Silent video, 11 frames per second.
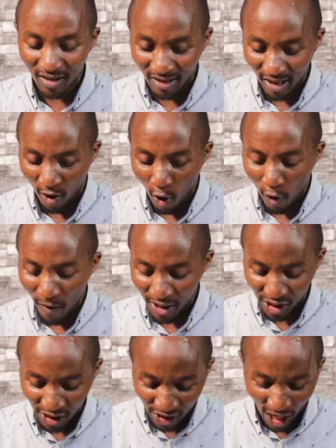Jehovah
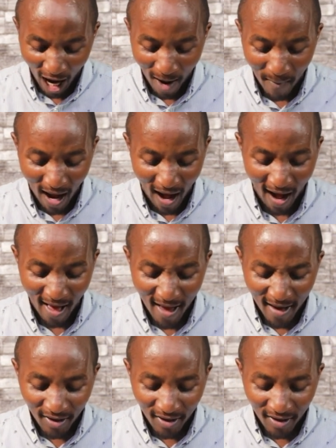Shammah.